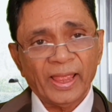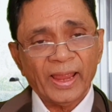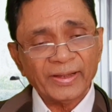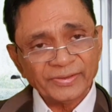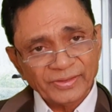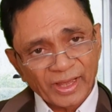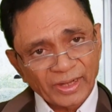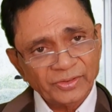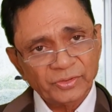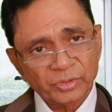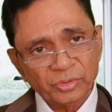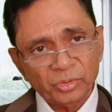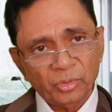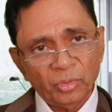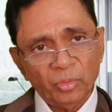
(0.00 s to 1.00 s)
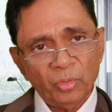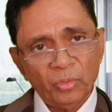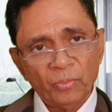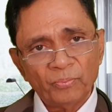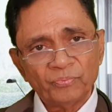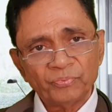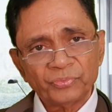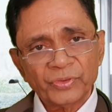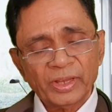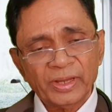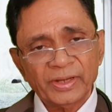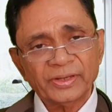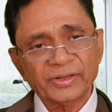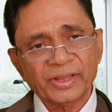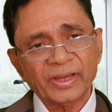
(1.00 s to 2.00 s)
And that too,
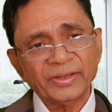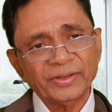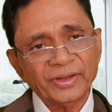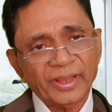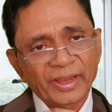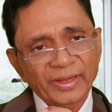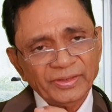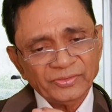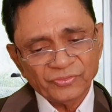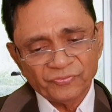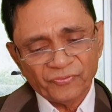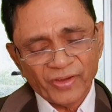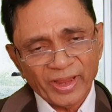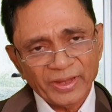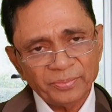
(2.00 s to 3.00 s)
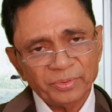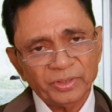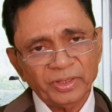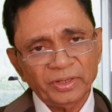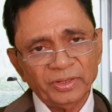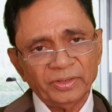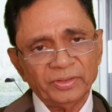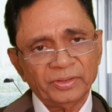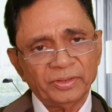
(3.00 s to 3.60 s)
it contains fiber,